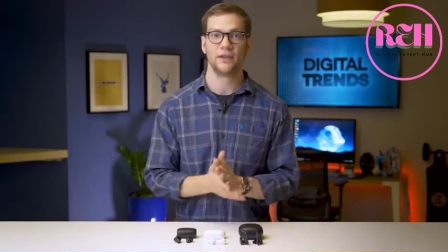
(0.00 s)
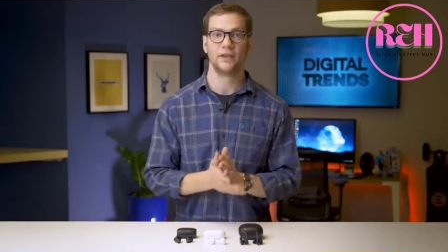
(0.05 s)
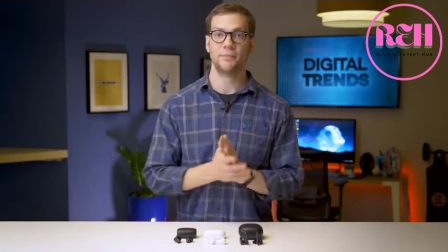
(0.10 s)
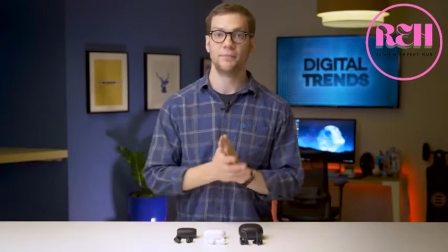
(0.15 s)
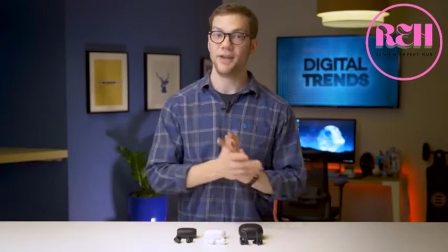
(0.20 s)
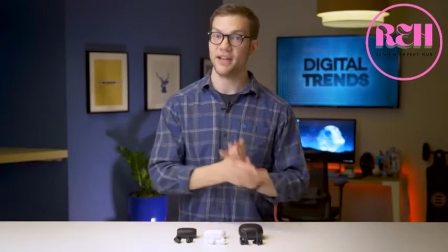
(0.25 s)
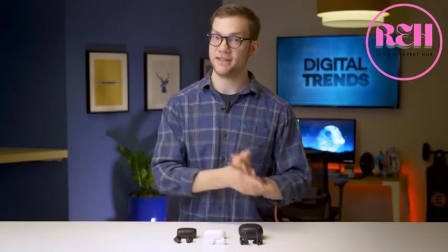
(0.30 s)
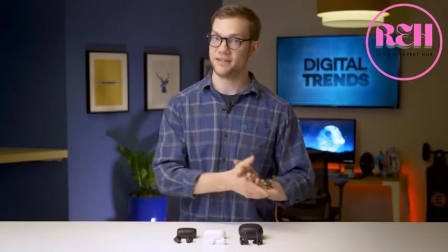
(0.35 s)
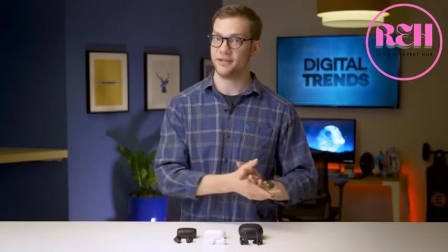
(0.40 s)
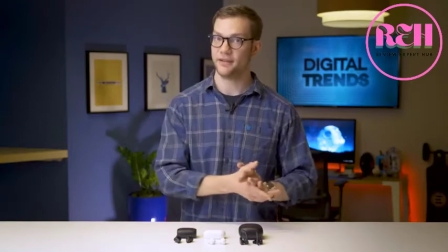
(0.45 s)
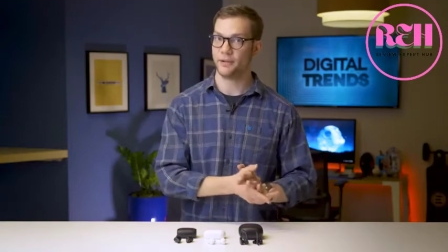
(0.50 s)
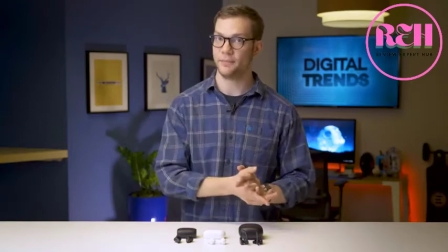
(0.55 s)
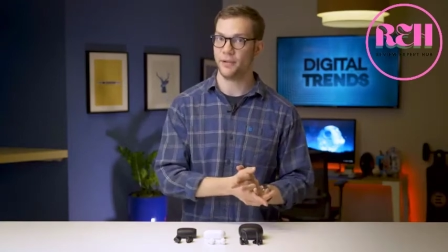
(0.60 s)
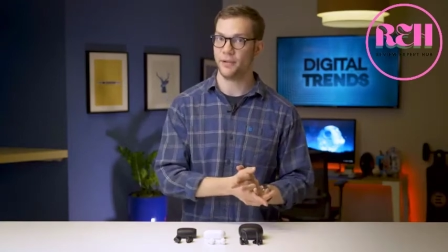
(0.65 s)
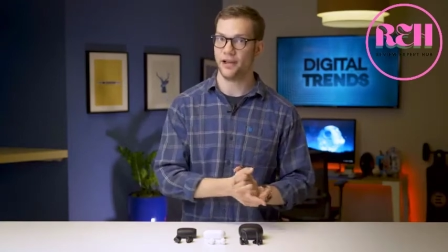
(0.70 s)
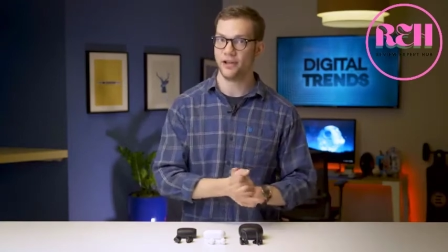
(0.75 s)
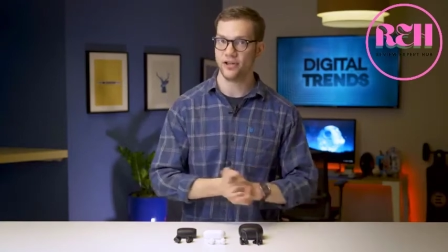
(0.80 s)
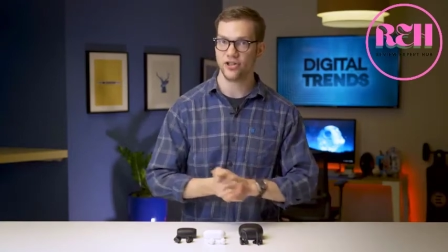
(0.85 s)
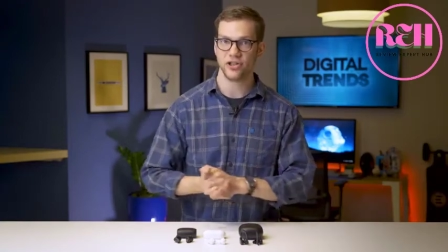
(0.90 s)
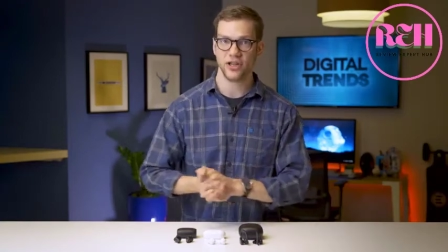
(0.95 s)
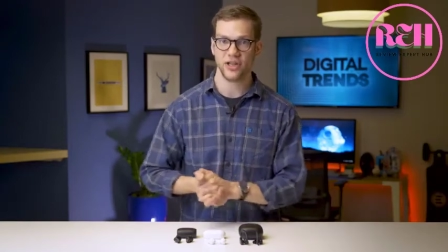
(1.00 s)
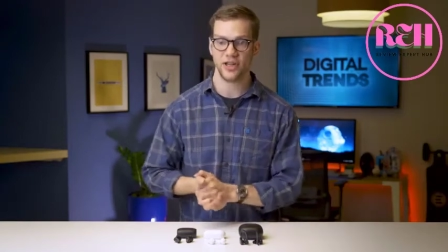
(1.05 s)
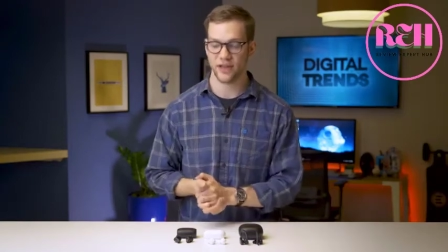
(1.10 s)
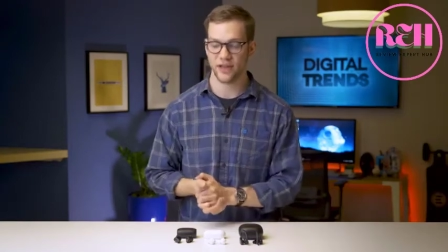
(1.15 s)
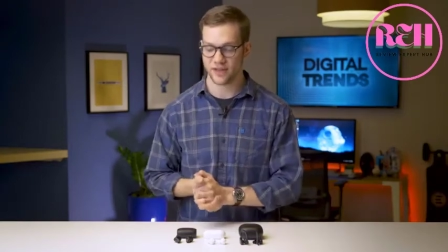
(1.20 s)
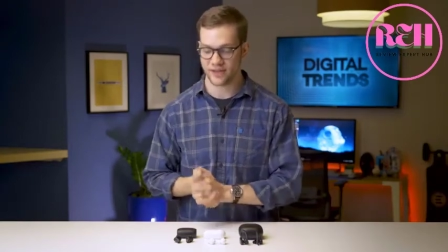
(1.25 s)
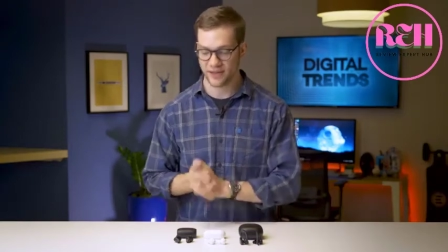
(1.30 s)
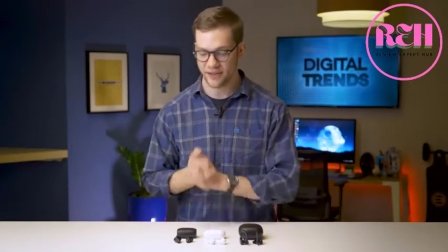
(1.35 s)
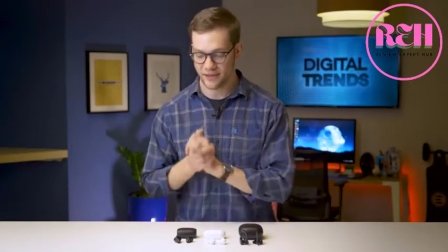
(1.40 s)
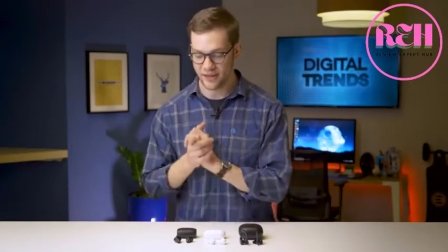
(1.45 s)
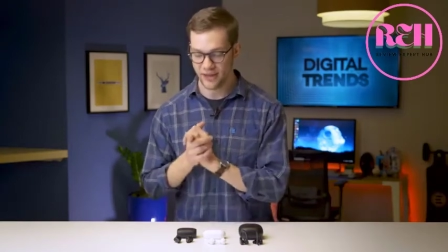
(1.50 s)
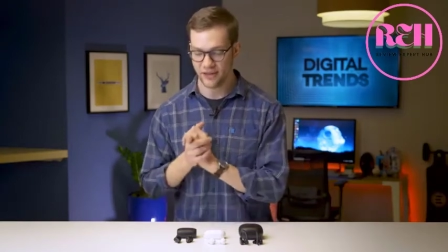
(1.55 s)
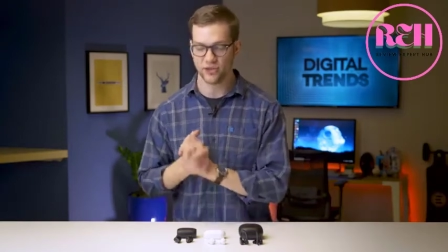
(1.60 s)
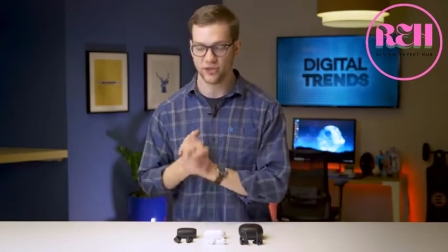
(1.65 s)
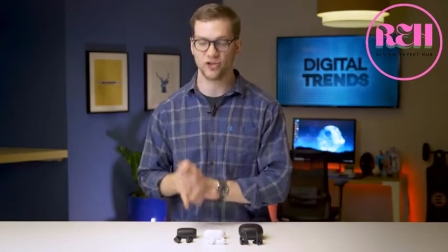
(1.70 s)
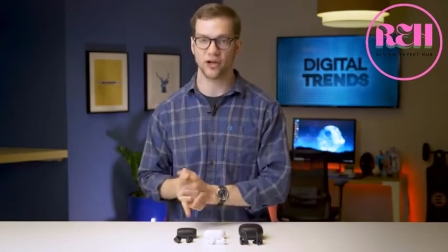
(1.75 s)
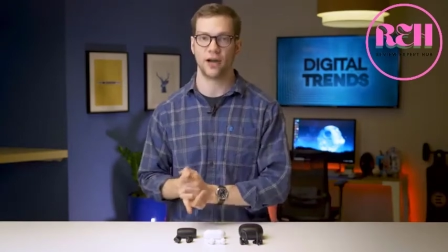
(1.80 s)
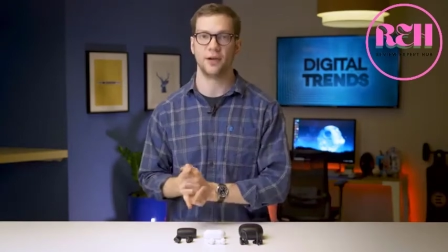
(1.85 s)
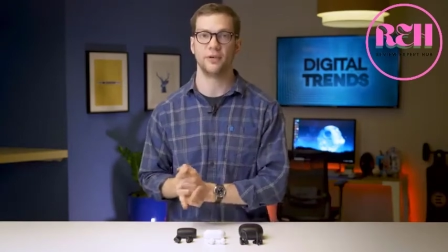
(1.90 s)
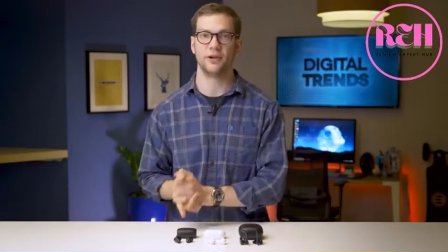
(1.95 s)
The best of the bunch is the
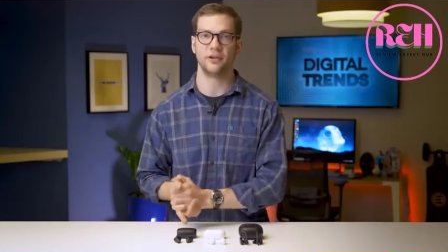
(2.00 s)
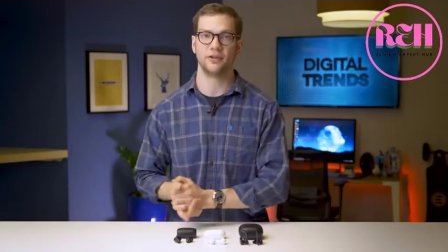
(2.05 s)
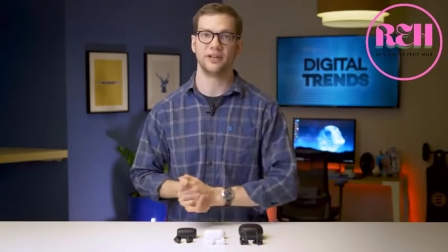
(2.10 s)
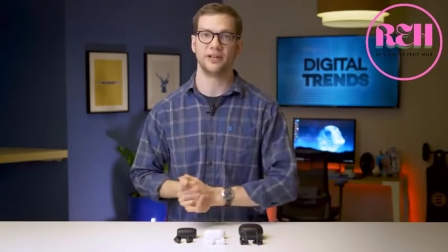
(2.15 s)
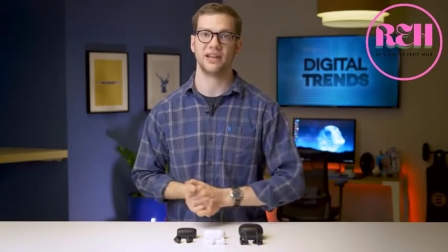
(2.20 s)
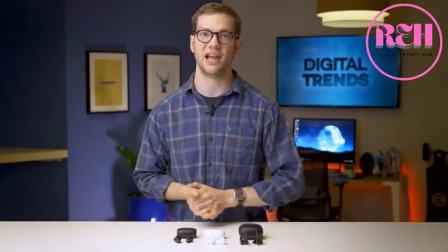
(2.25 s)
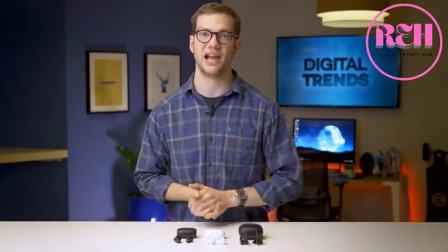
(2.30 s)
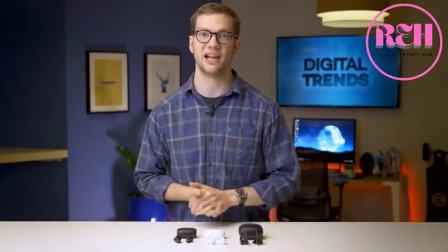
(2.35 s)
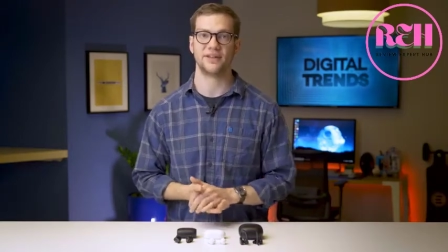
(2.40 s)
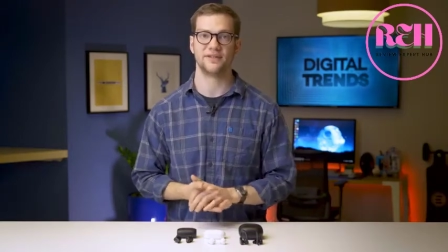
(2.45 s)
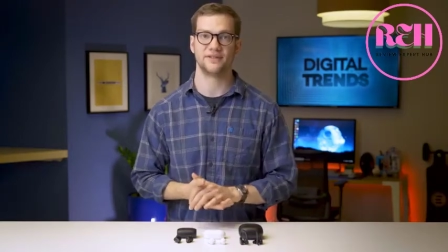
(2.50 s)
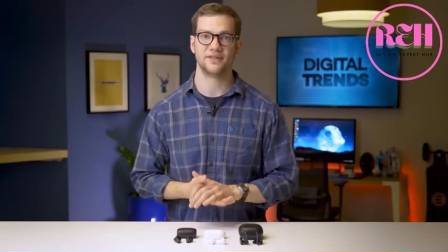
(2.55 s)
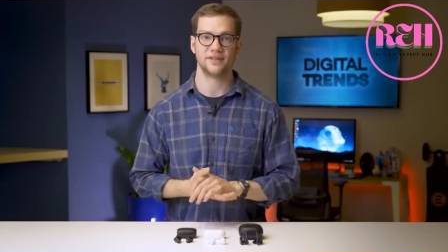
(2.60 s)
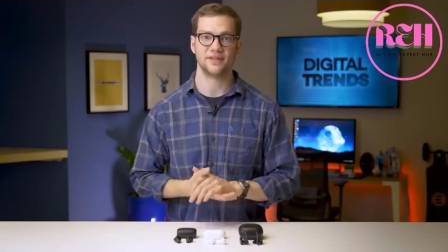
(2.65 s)
Jabra Elite Active